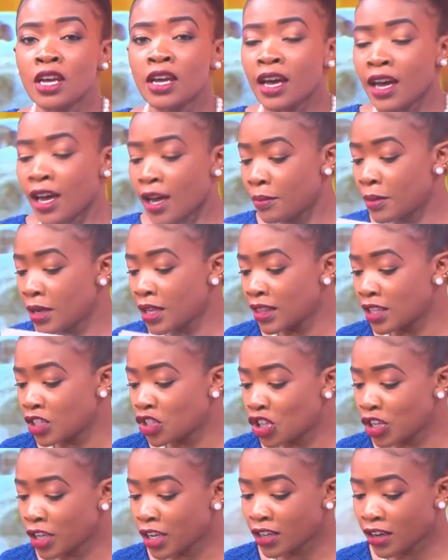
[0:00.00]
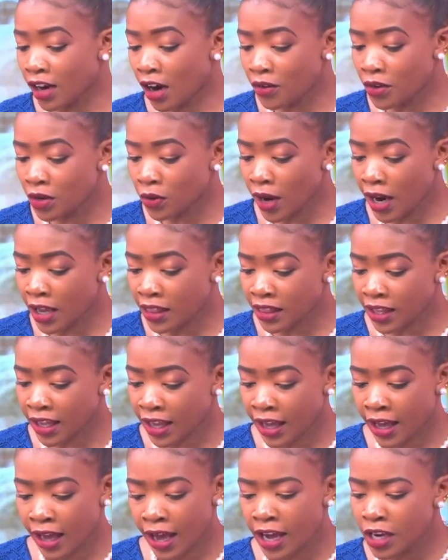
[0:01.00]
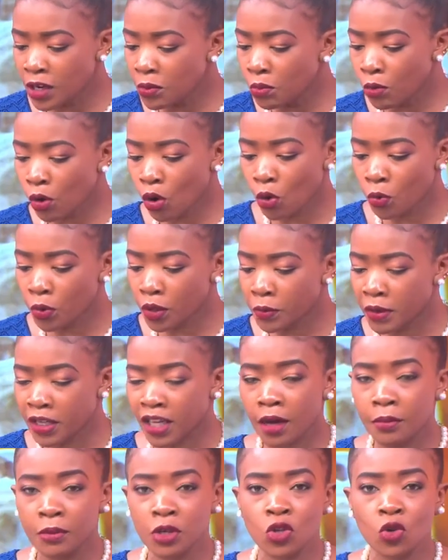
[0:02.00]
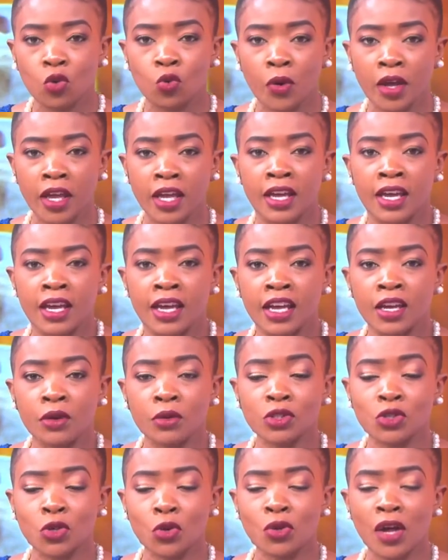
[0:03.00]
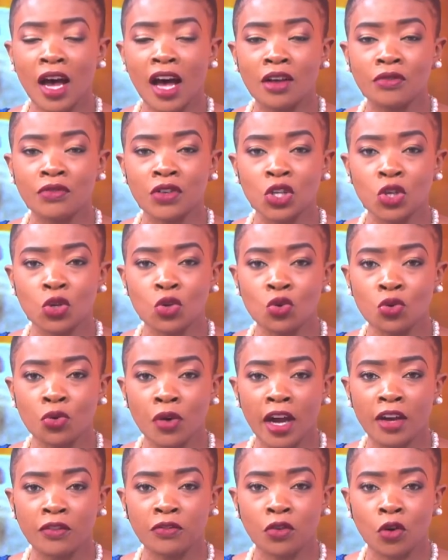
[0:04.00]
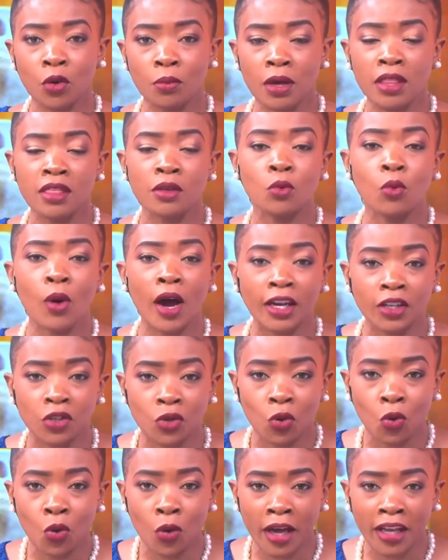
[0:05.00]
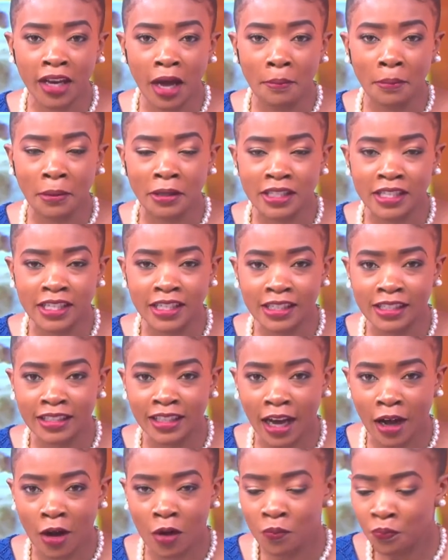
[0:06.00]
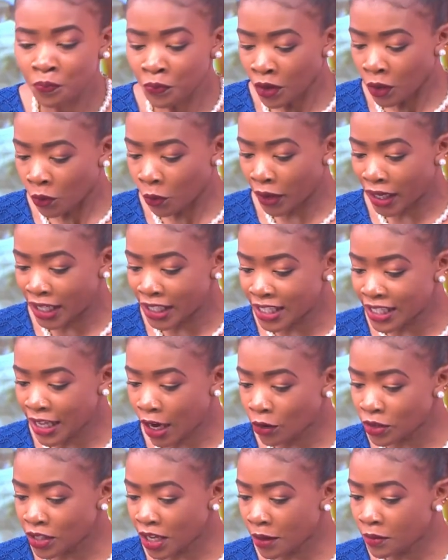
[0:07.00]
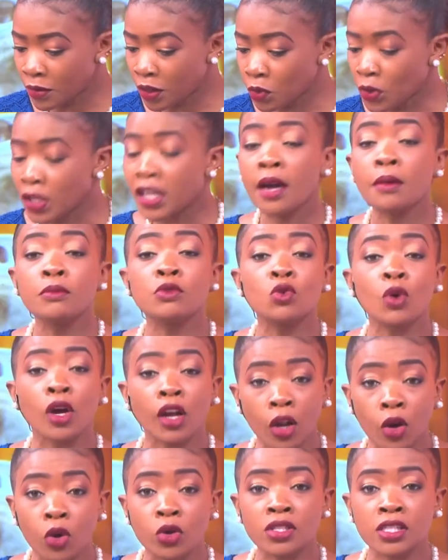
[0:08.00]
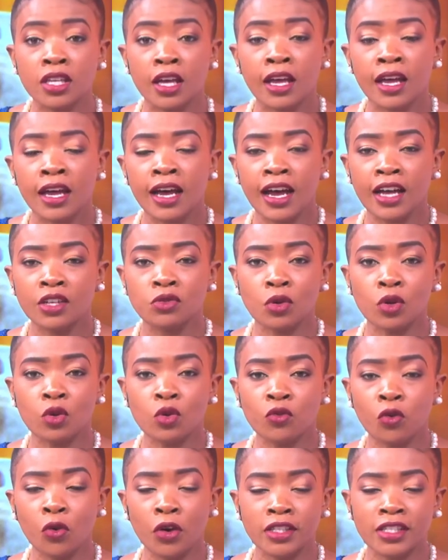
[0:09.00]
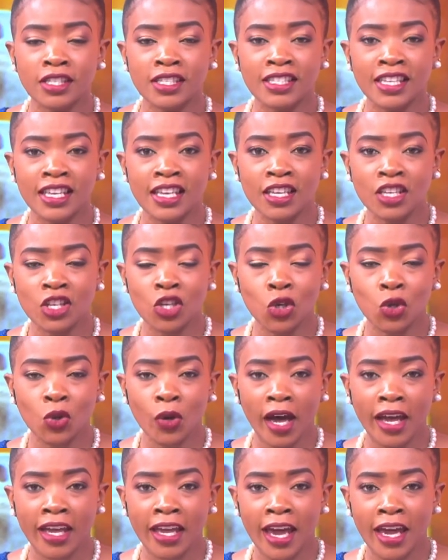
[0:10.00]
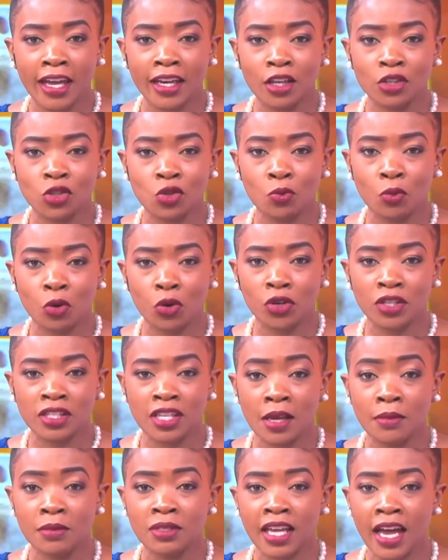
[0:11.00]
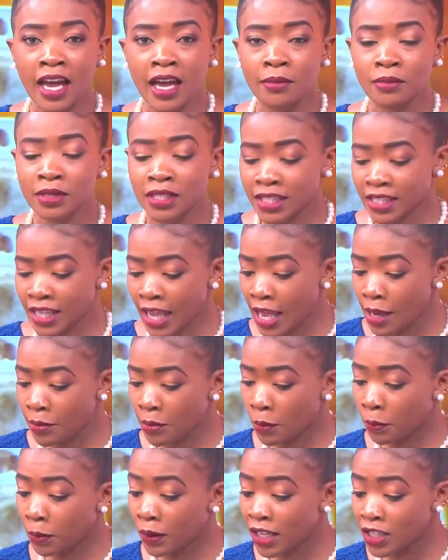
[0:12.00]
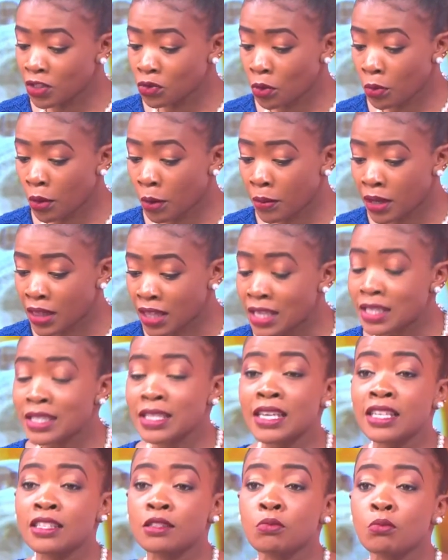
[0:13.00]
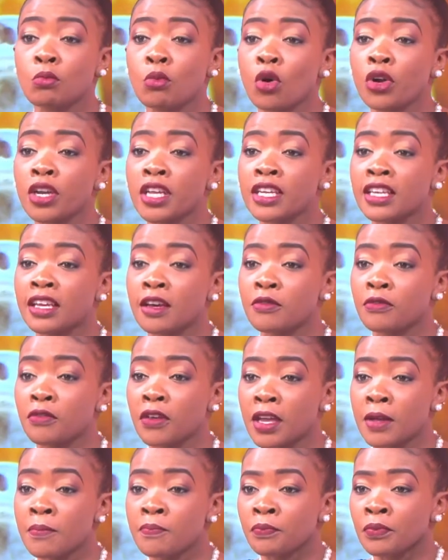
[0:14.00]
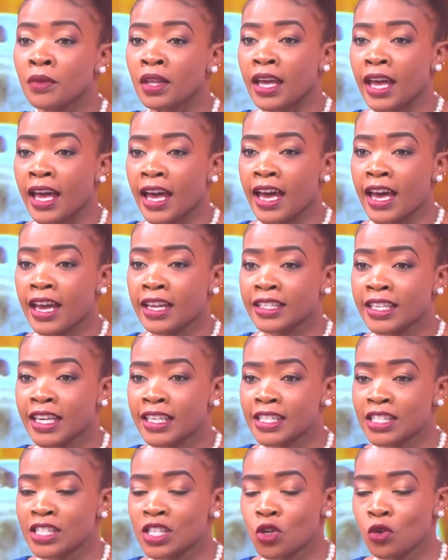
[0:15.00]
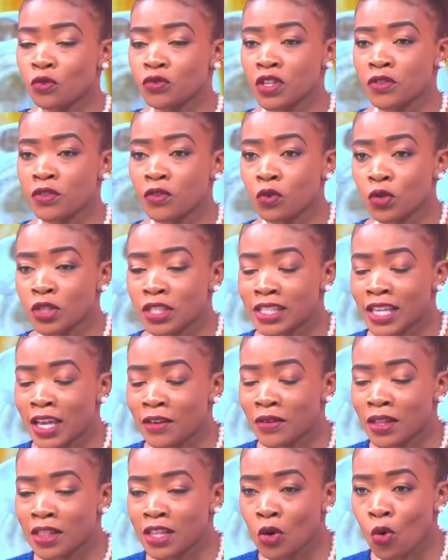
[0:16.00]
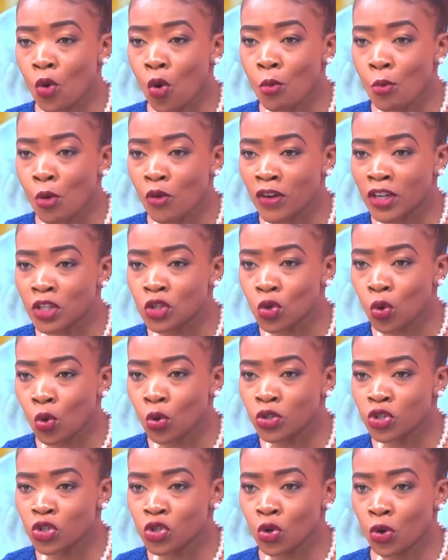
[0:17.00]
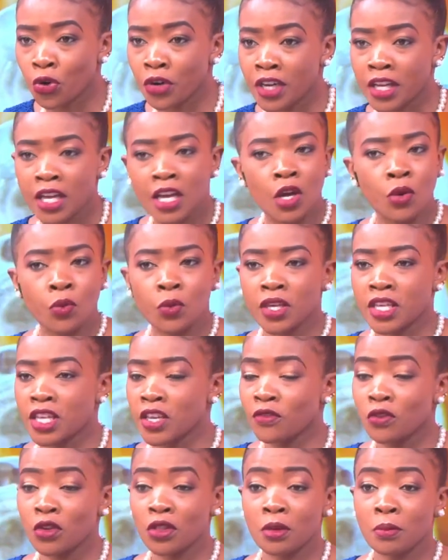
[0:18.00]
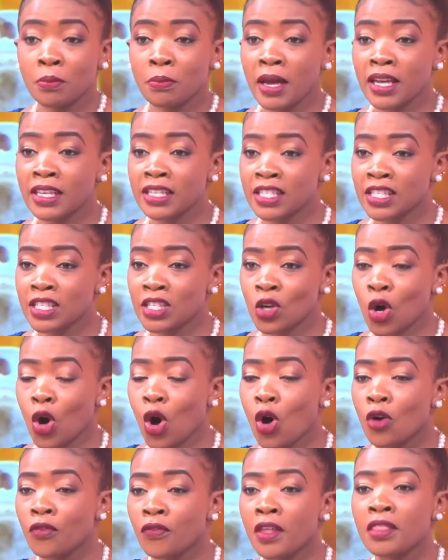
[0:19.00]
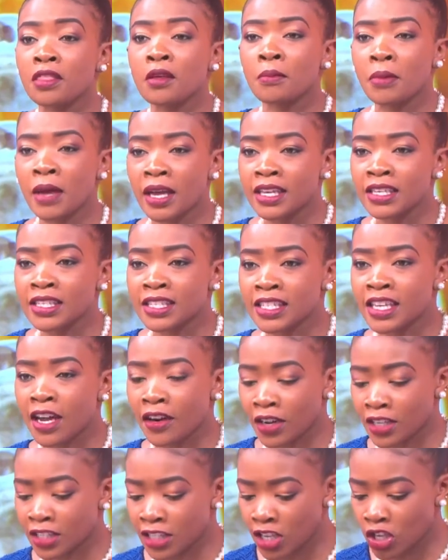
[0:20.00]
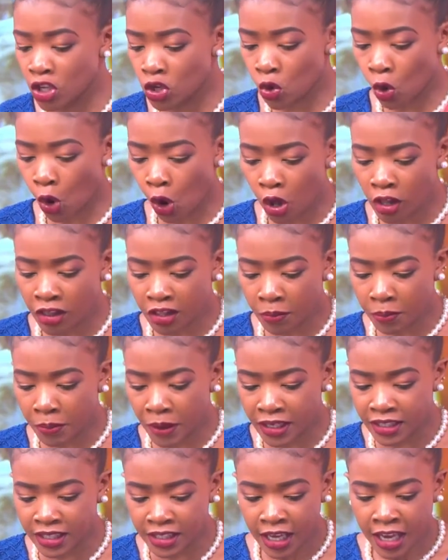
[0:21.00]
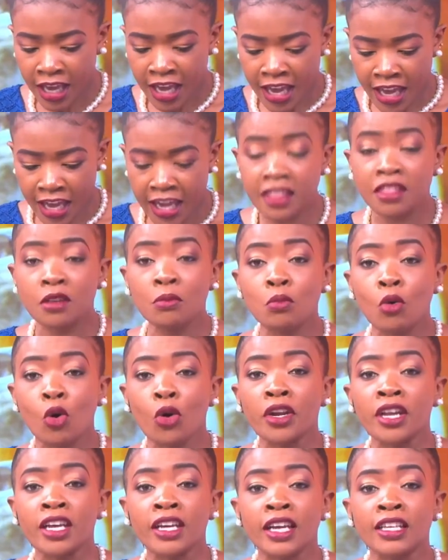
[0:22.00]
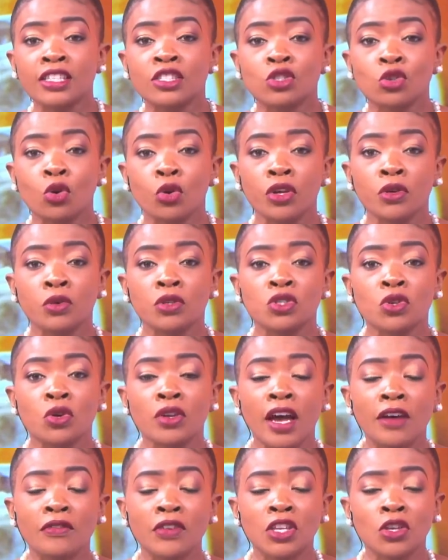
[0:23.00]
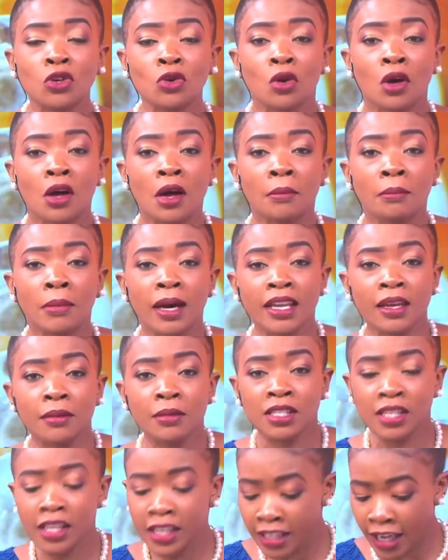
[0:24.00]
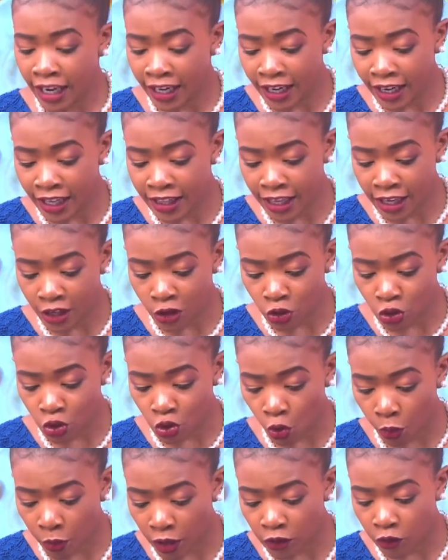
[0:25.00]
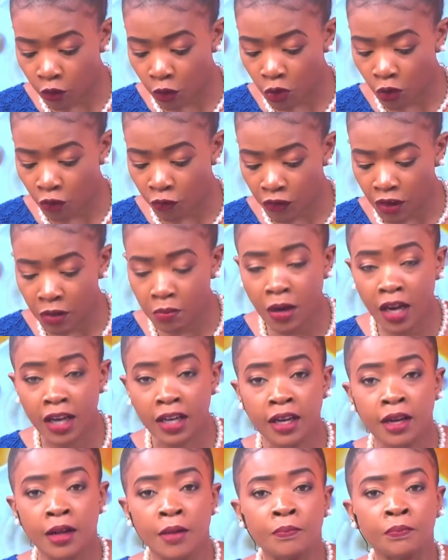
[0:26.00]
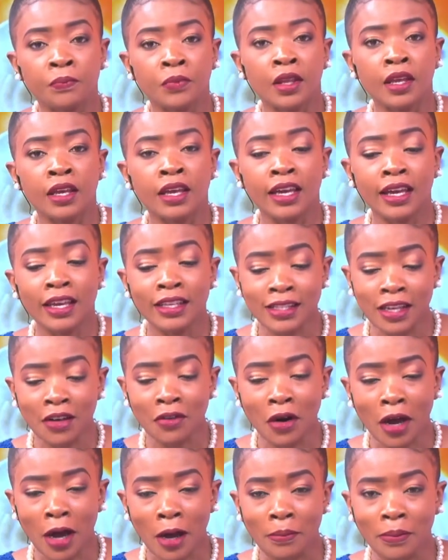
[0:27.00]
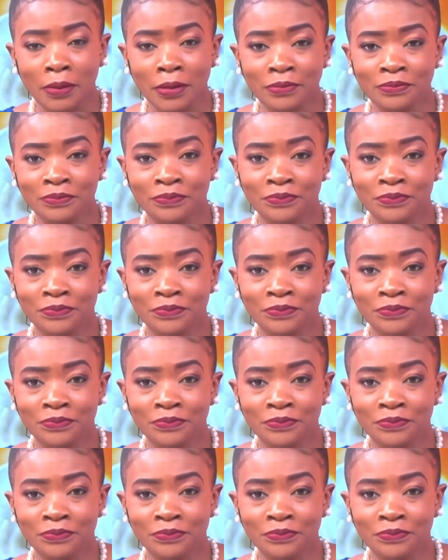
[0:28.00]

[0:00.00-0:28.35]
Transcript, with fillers: I mean, the chicken curry right there, and more will be coming your way. It was good having you right from the word go and up until now, where it's now time that we come to a close as we look forward to seeing you again tomorrow, same time, same place. Remember, this is Morning Cafe. And courtesy of TV47, the home of Untold Story, we give you the best of the best, guaranteeing you all the best in the morning. And so it was good having you. My name is Linda Alela. Thank you so much for your feedback. It's a wrap.